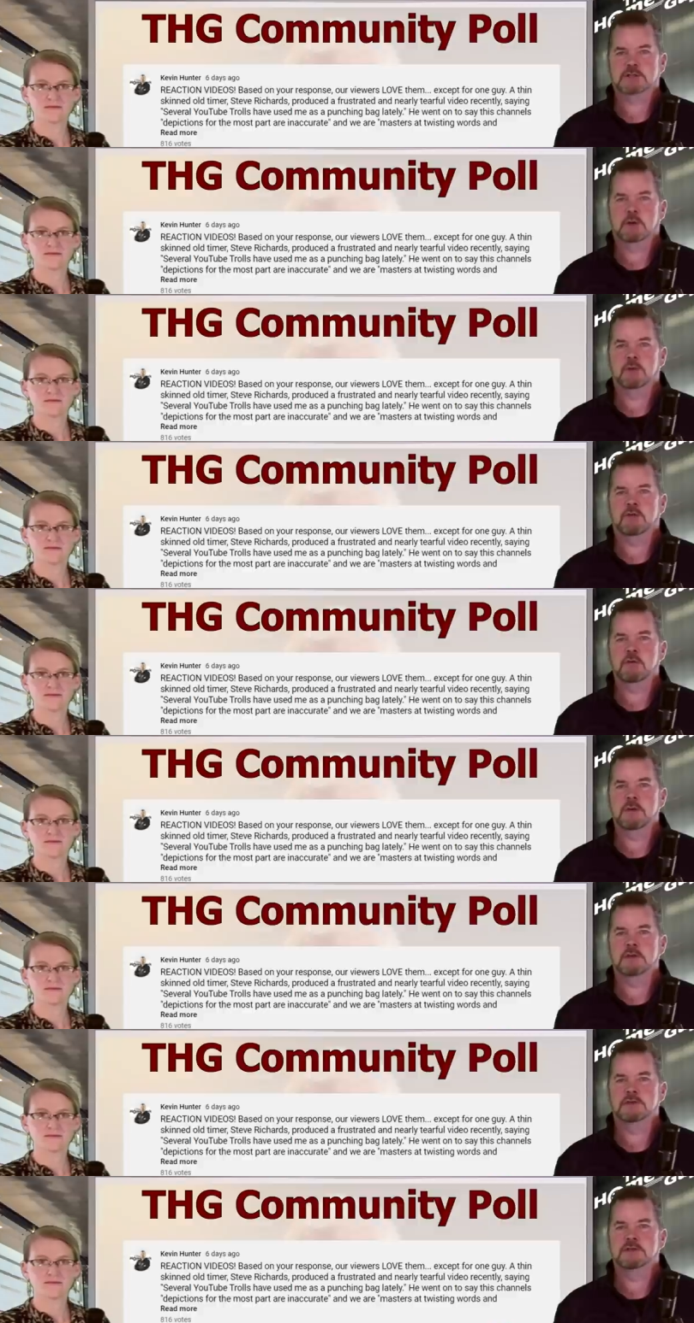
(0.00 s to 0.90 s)
Speaker 1: So with you
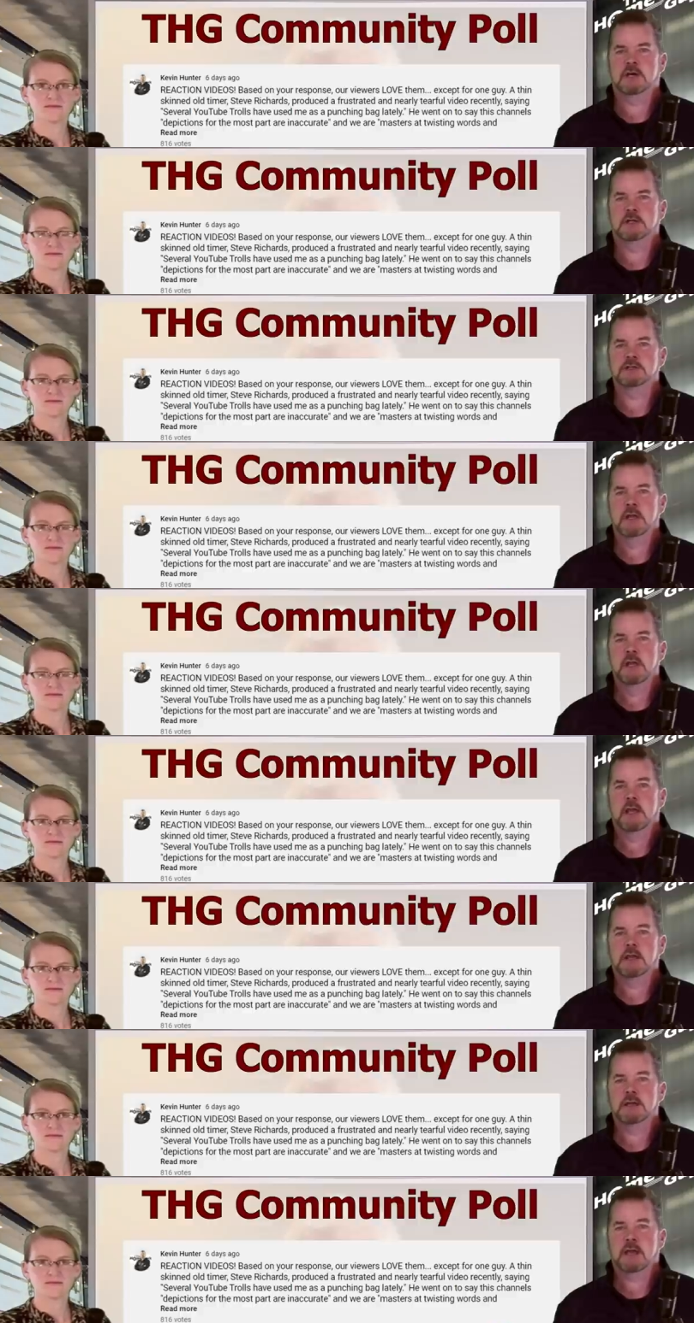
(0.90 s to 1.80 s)
being the judge
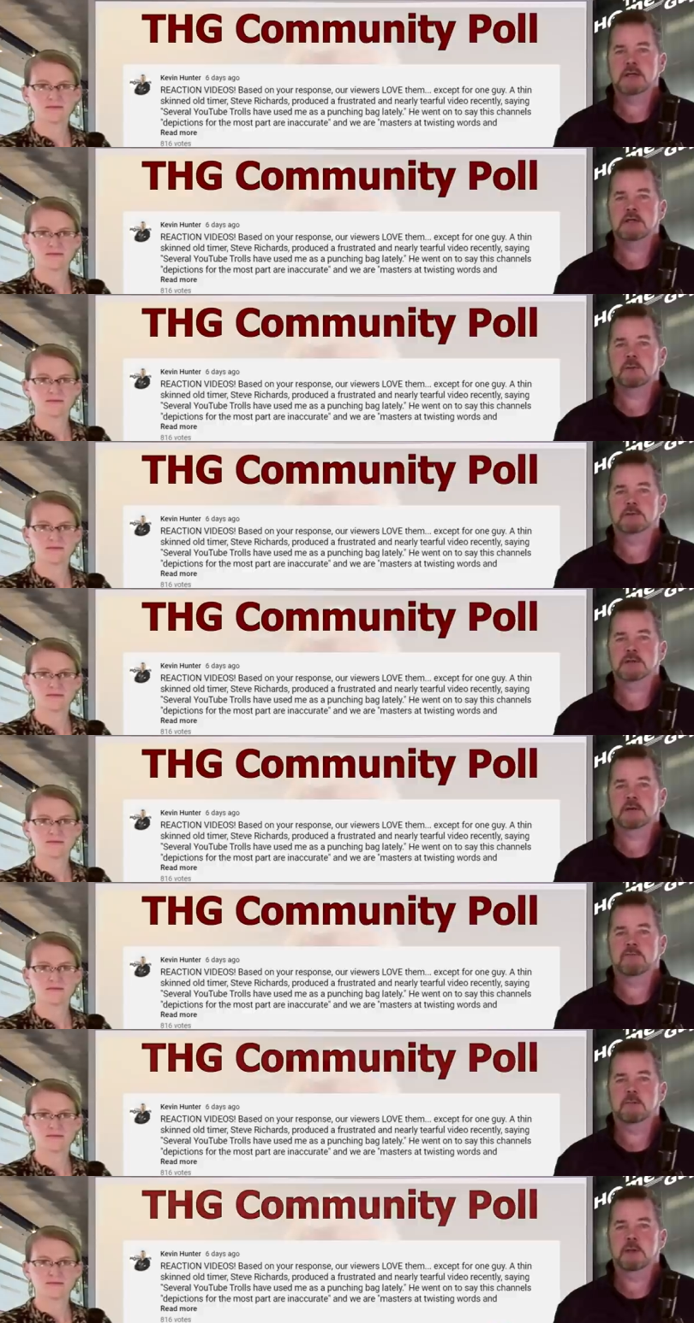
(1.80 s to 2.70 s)
and 92%
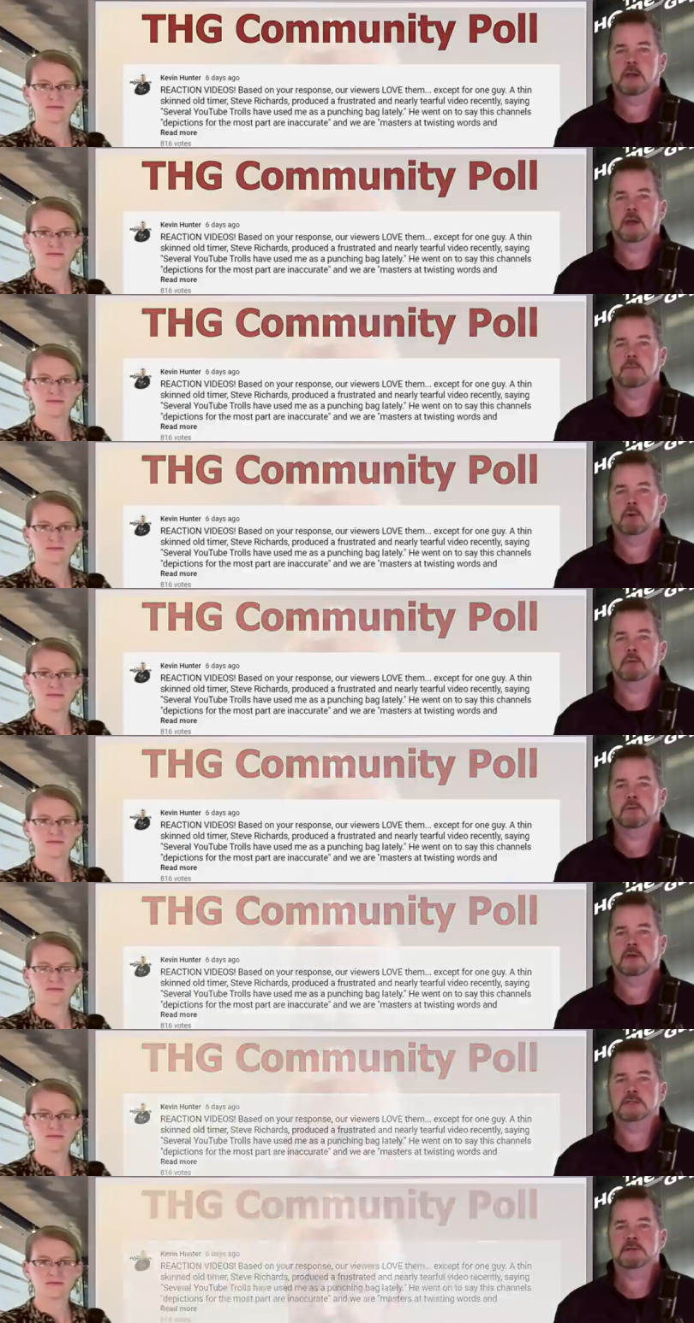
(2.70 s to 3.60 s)
of you being on board
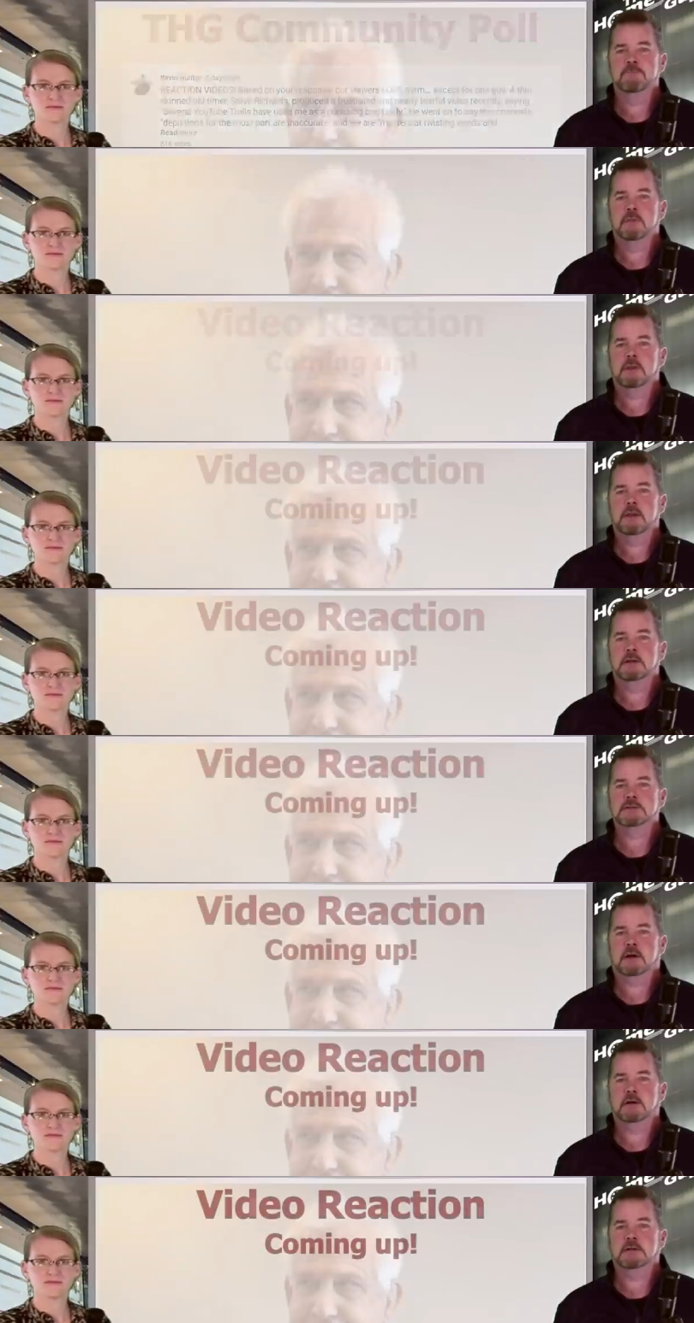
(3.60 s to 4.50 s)
with us, here's
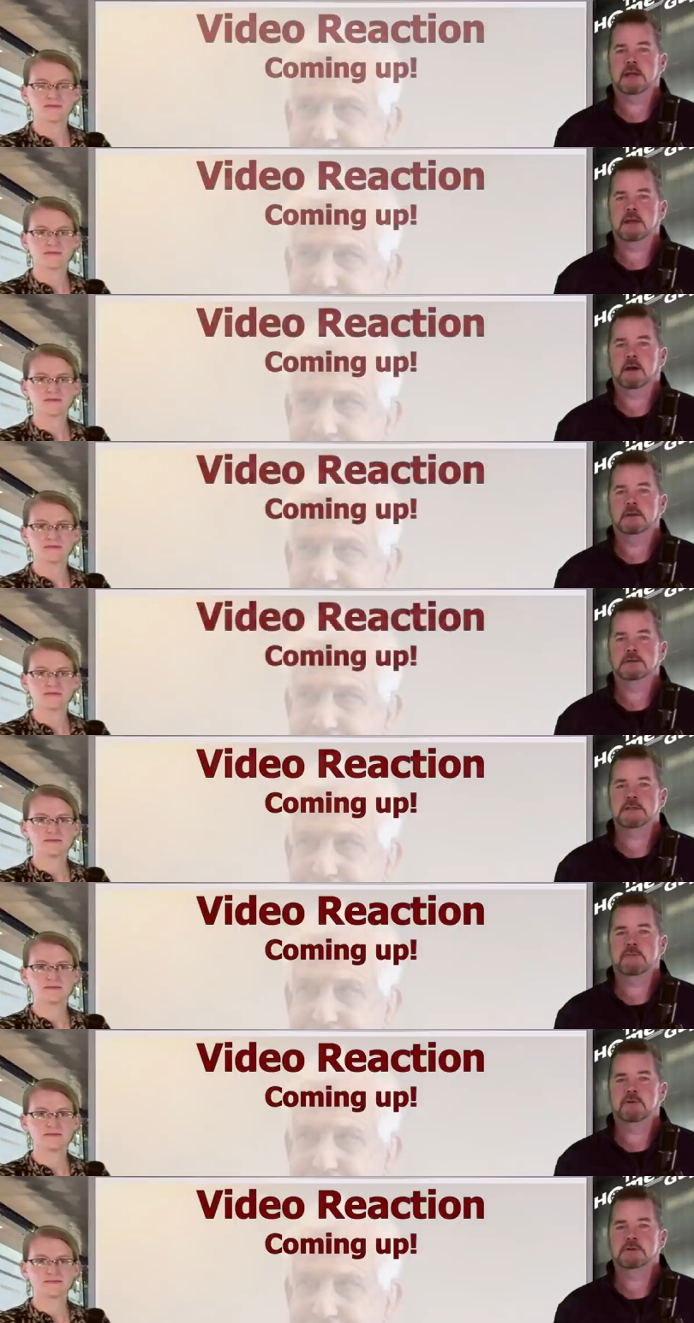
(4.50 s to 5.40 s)
our take on
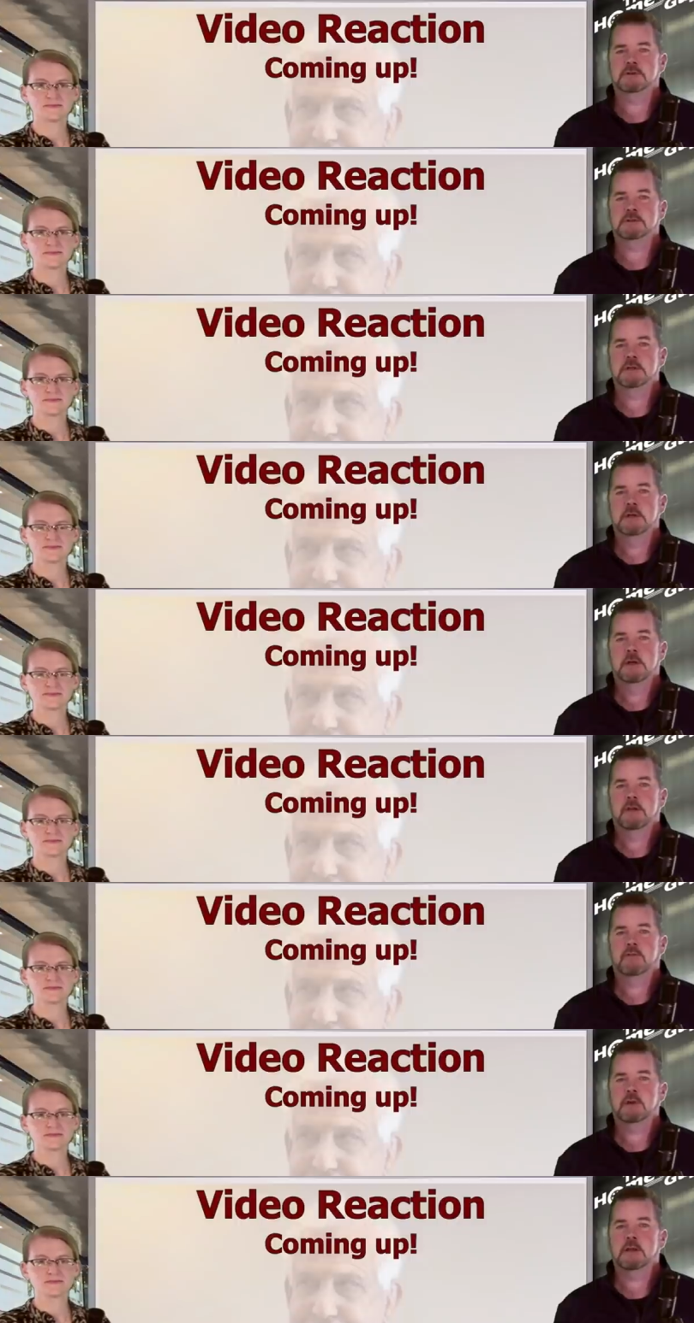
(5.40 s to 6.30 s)
Steve Richards'
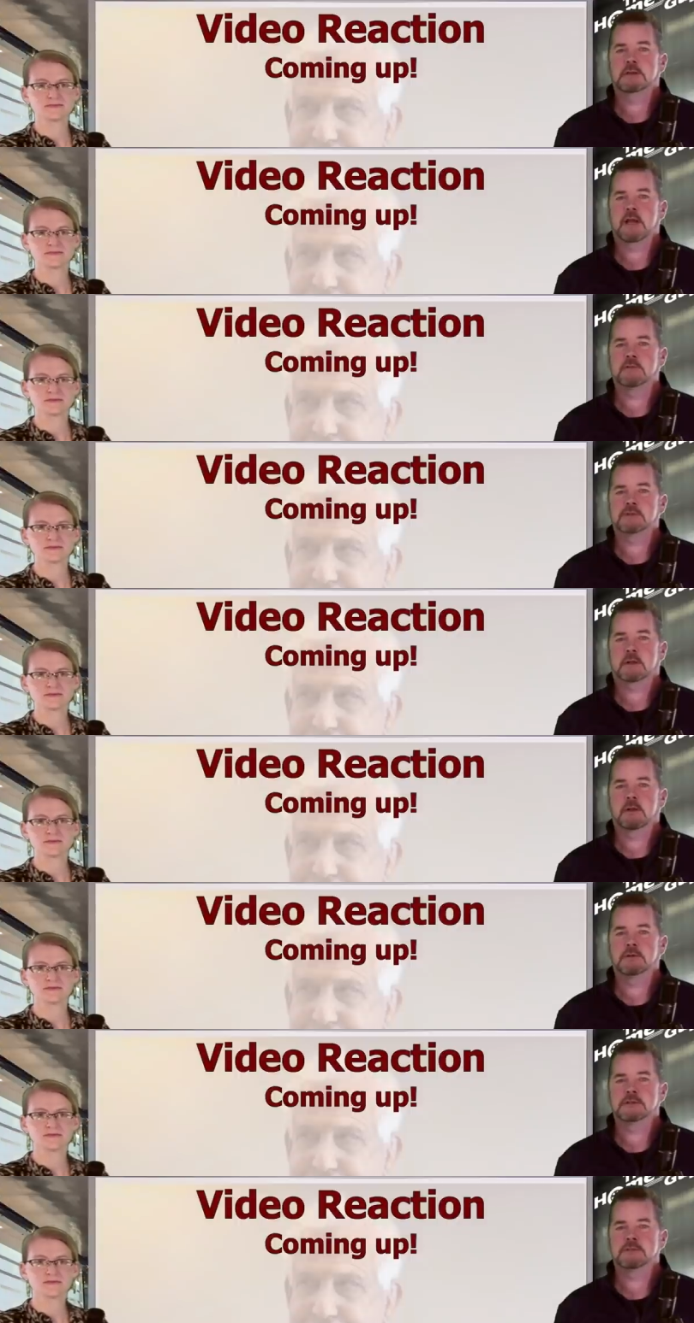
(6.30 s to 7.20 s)
three types of
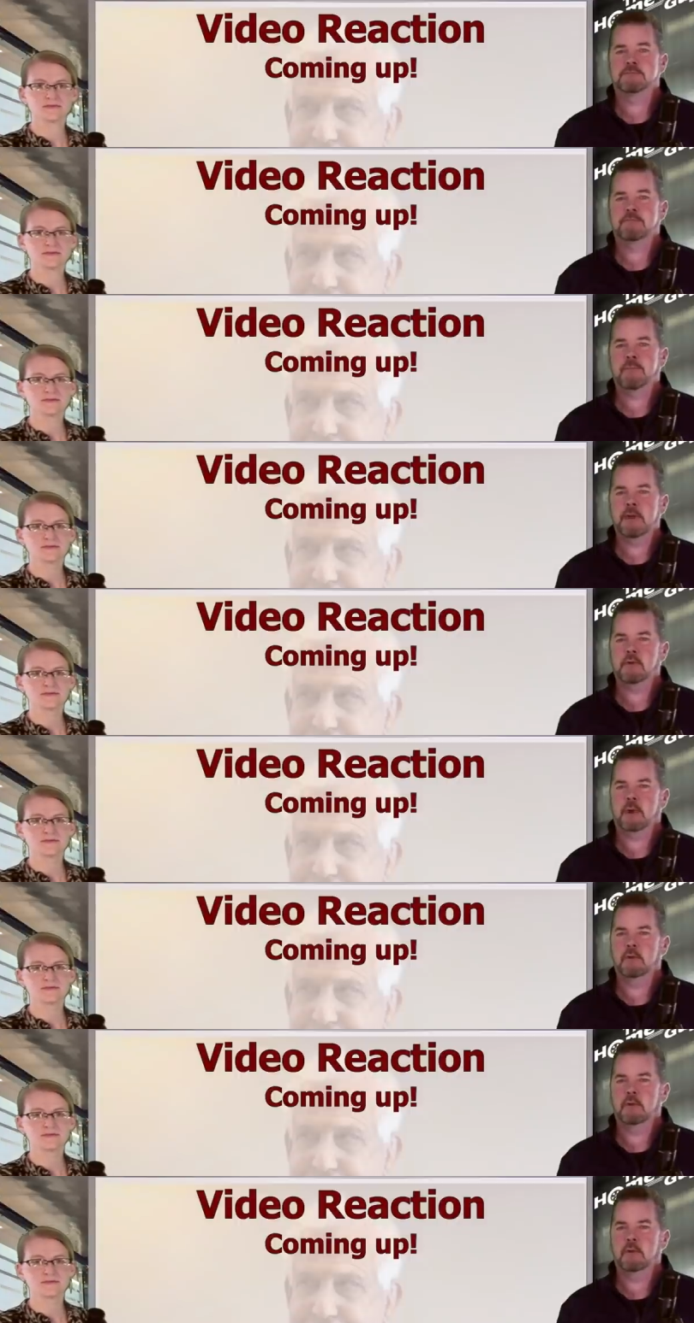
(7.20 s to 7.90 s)
closes. By the way,